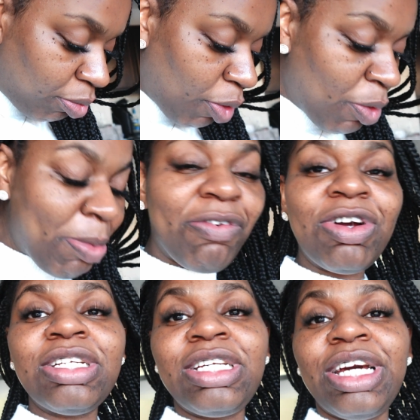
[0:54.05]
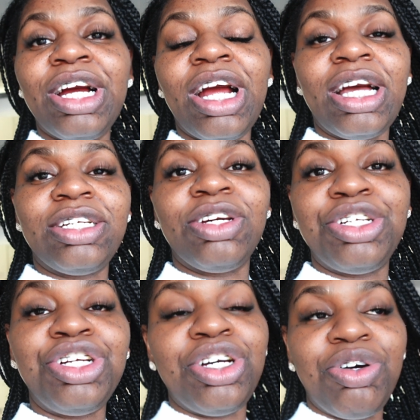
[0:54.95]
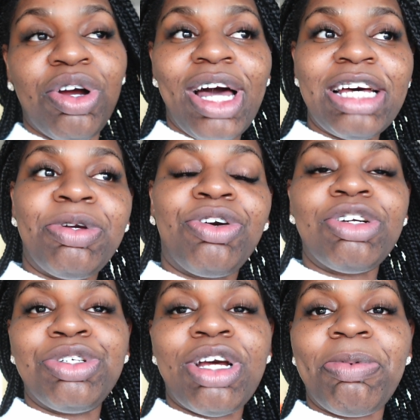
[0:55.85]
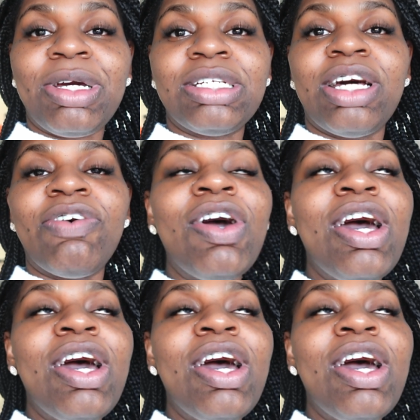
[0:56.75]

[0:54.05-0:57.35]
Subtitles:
one of my friends is here so that she can do her last minute Christmas shopping and stuff.